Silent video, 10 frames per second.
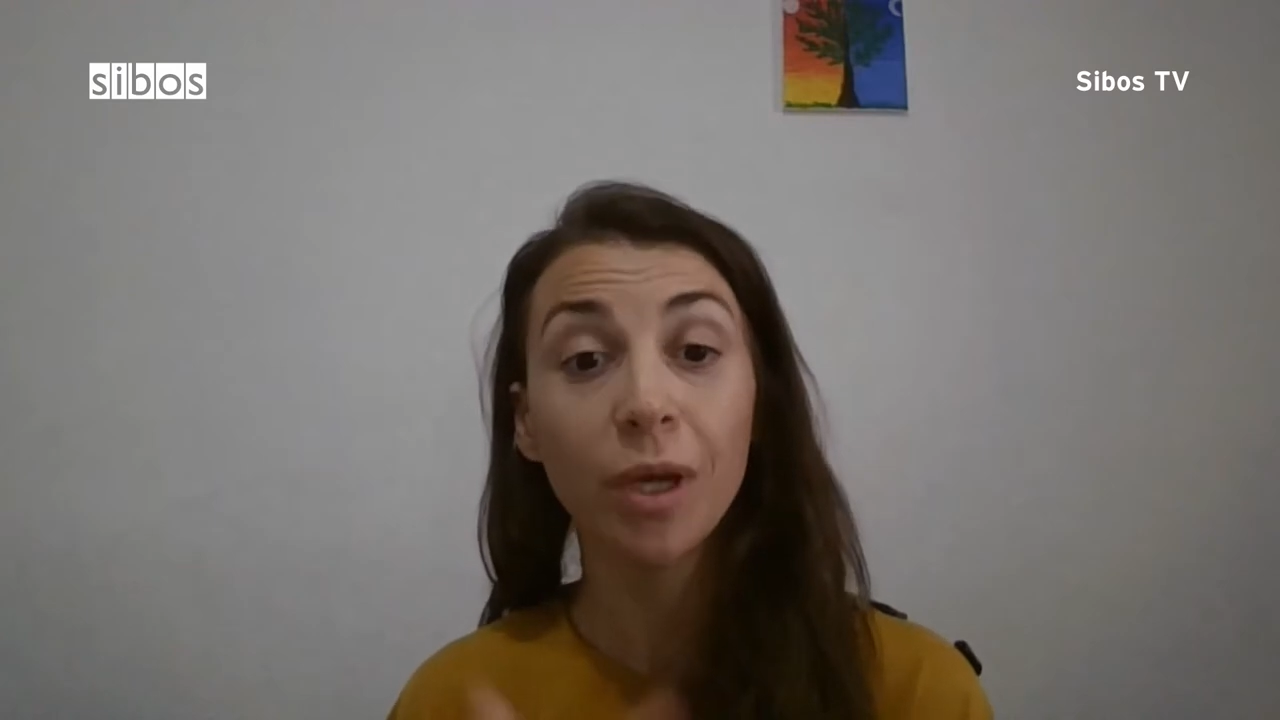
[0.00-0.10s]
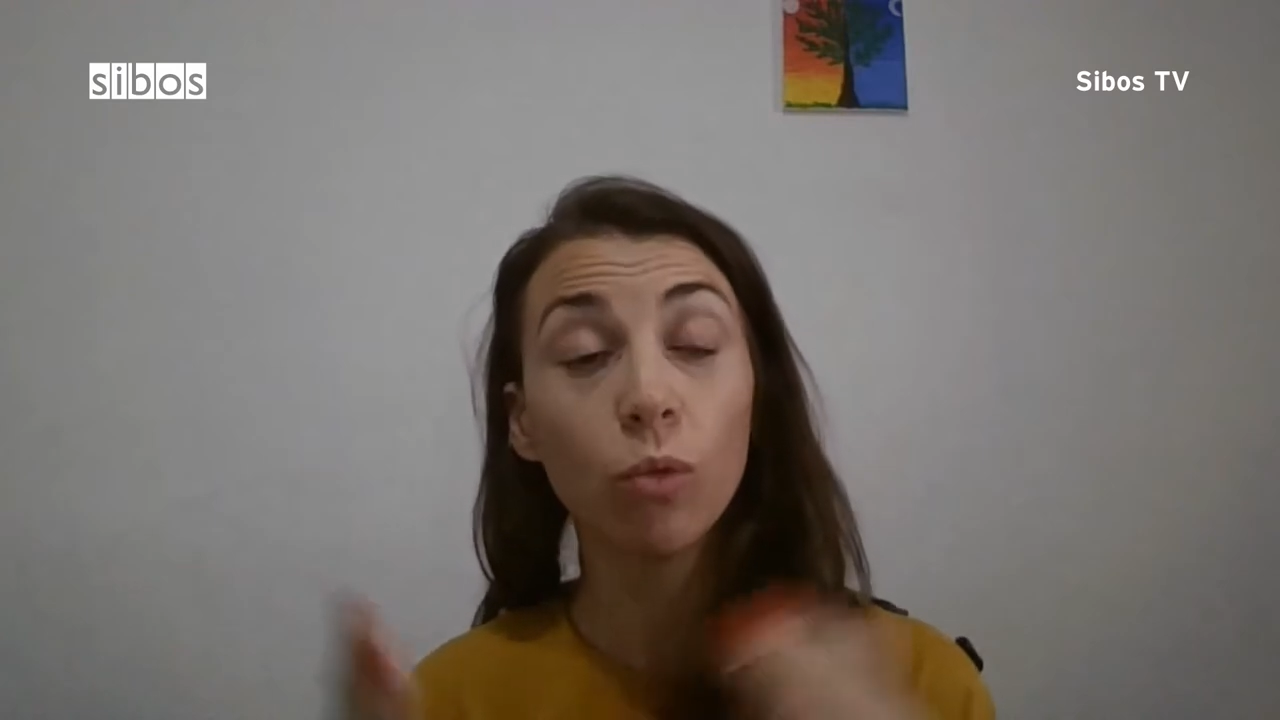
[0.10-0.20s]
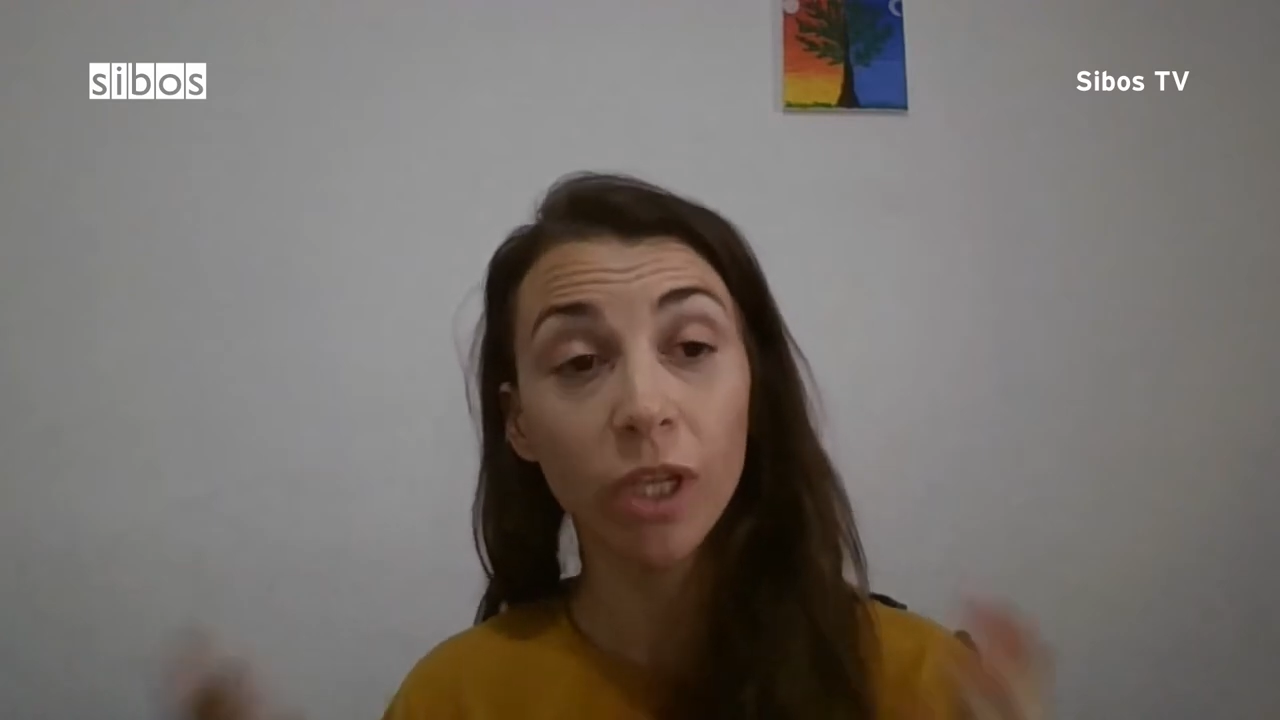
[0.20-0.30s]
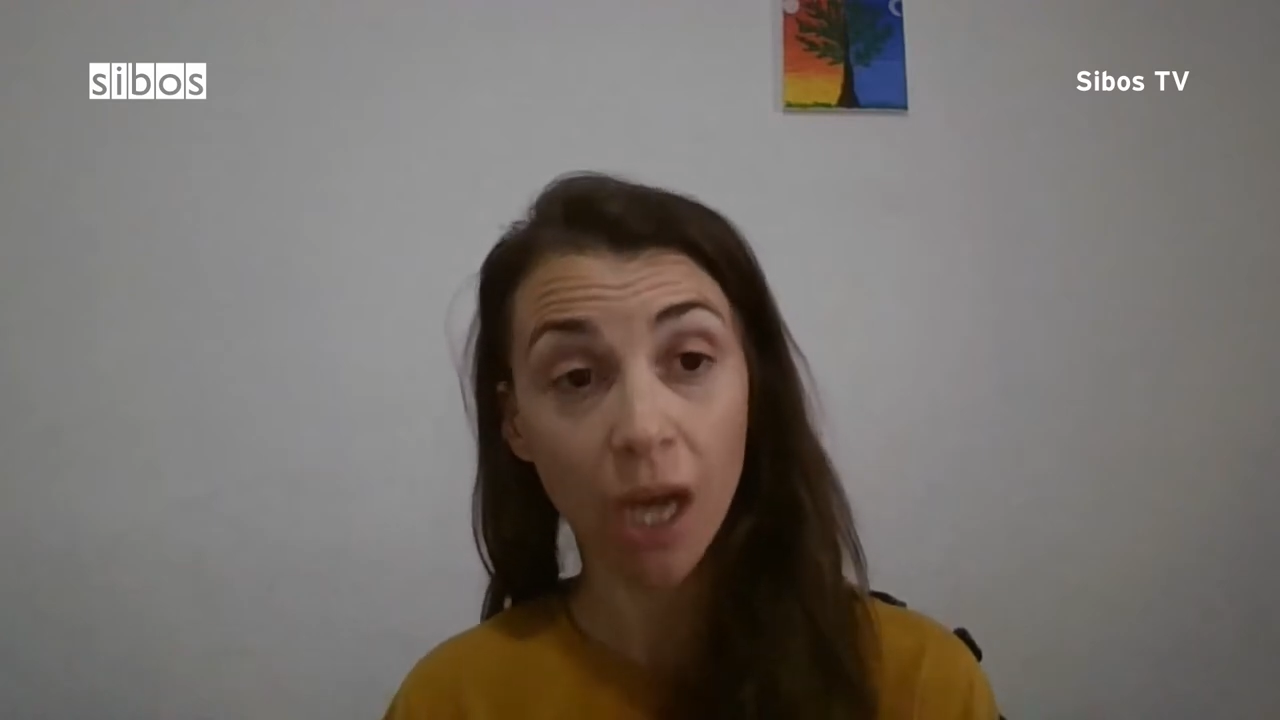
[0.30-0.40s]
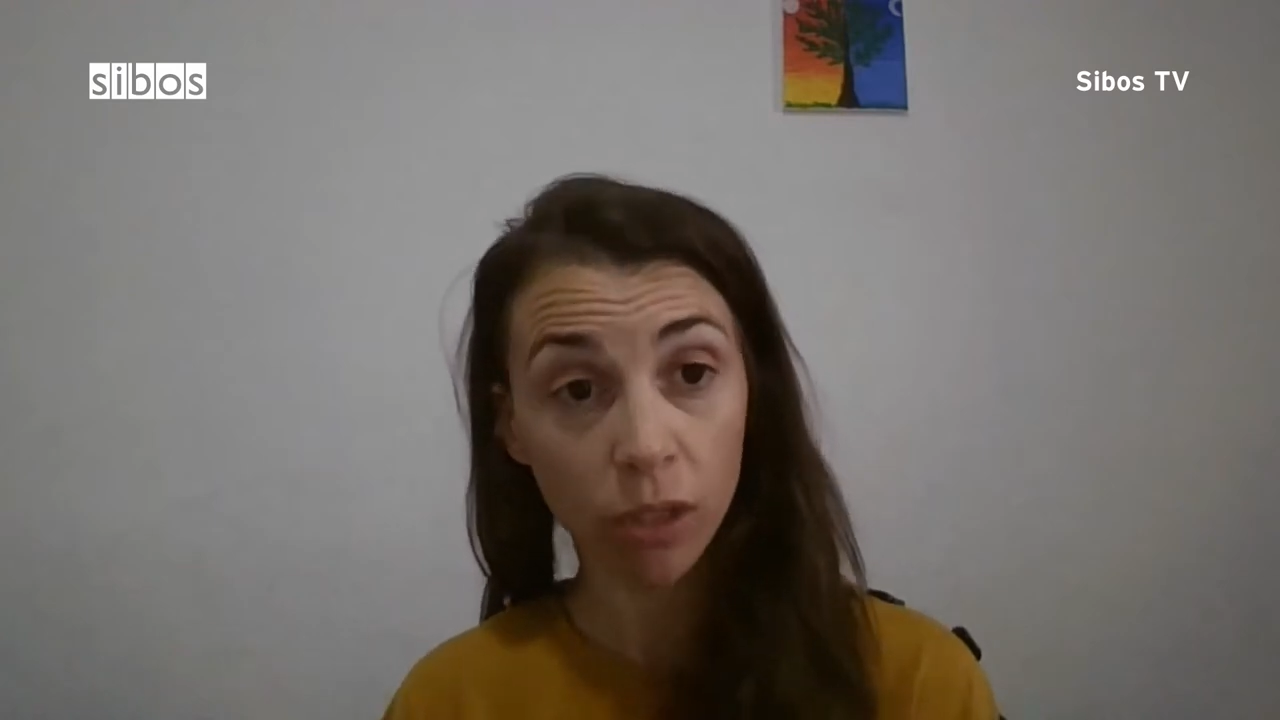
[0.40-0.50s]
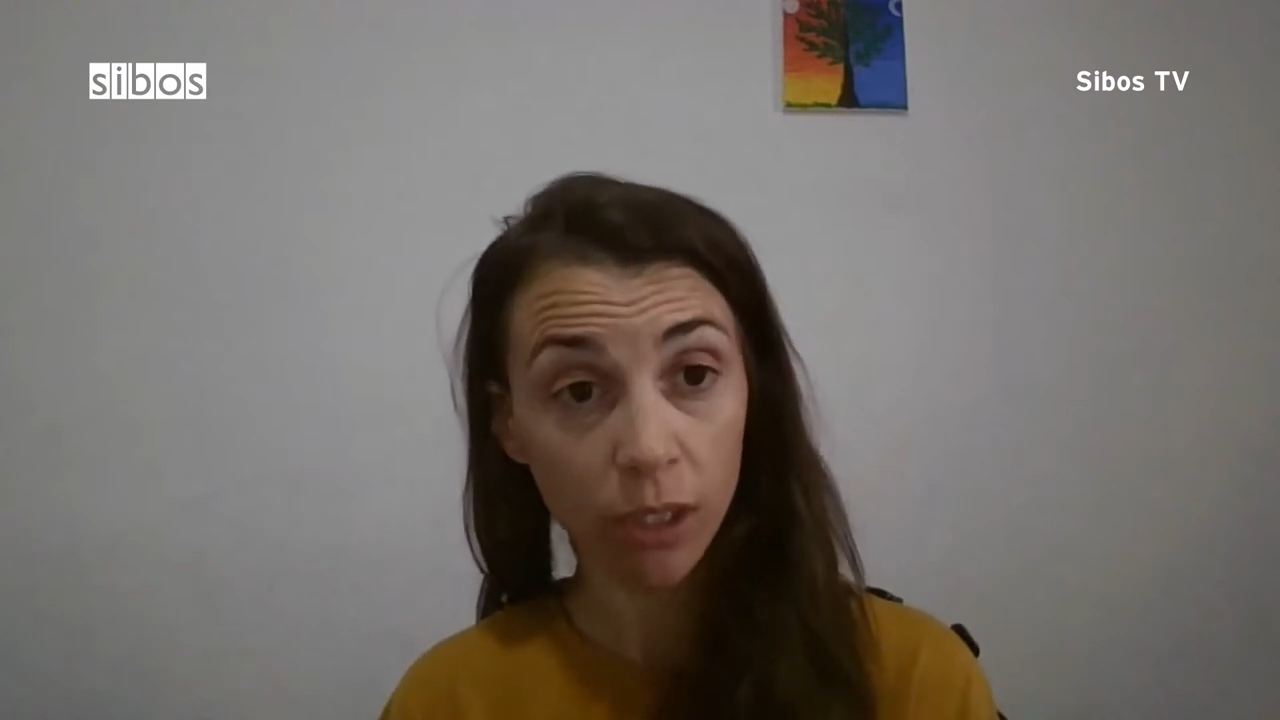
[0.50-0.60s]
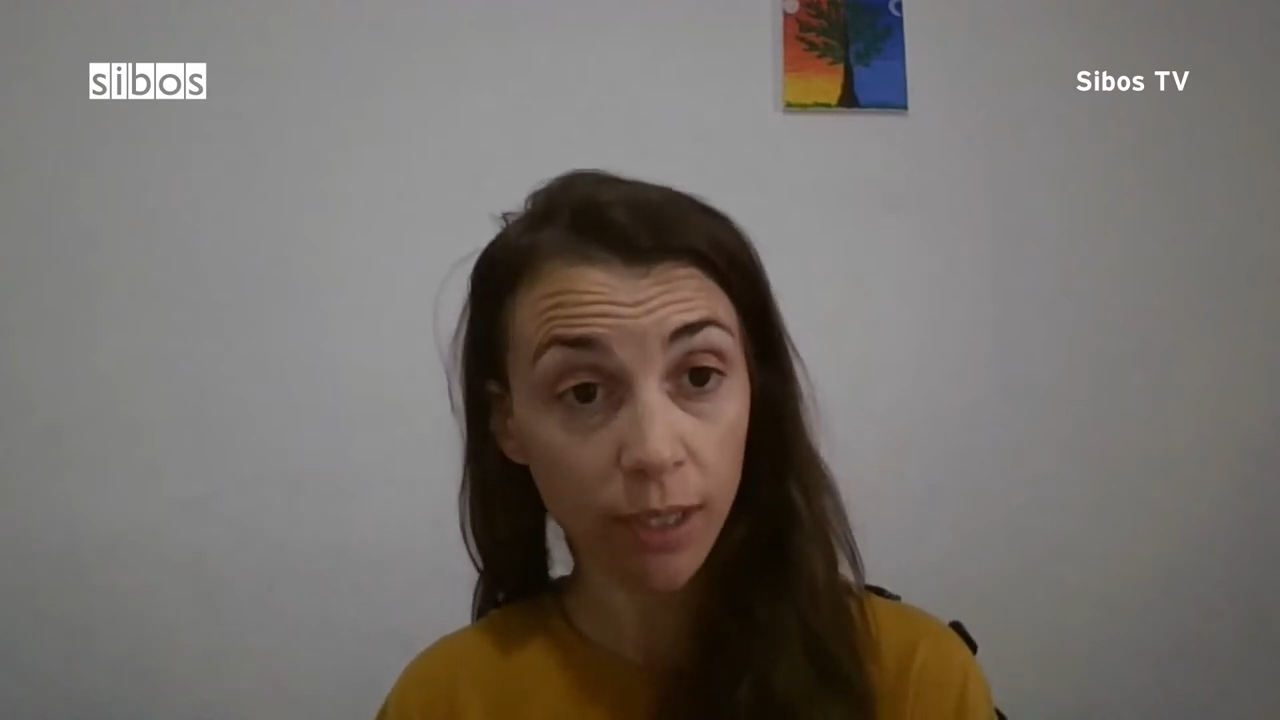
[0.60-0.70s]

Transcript: but without